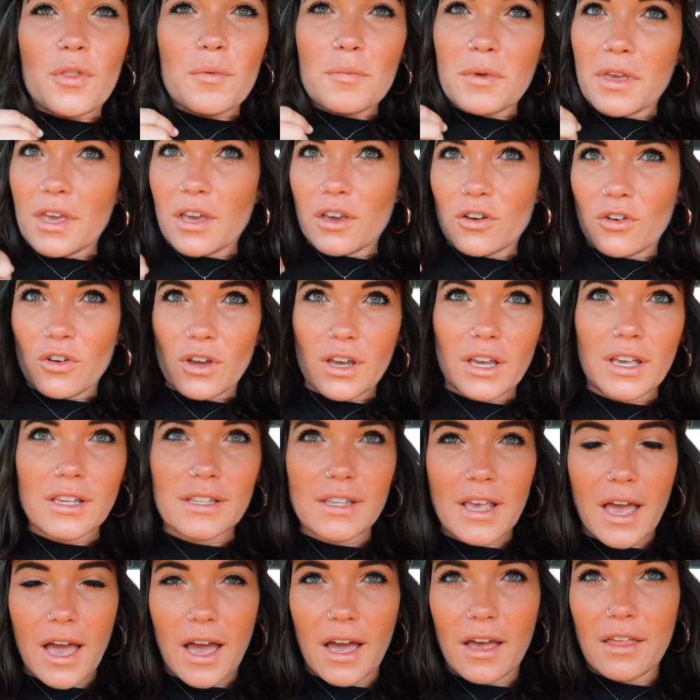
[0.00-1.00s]
the meet and greet is
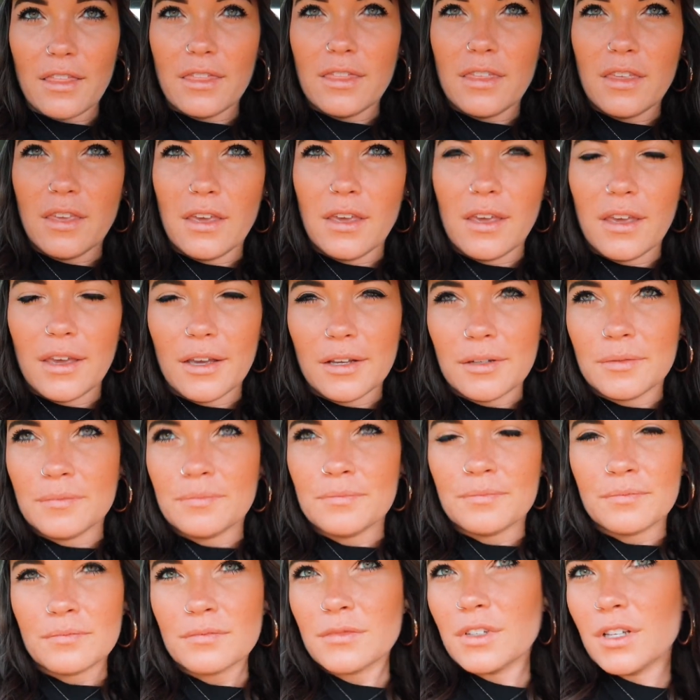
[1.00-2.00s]
at the,
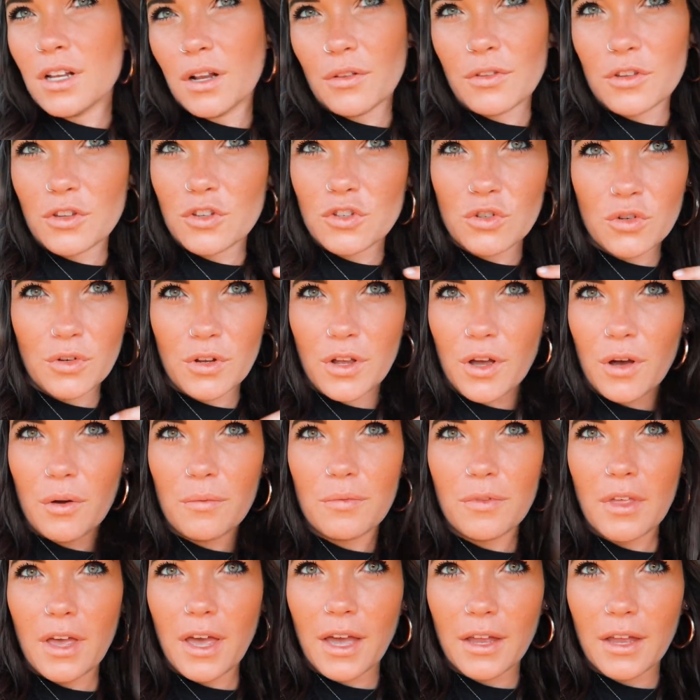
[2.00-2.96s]
you know, the studio, the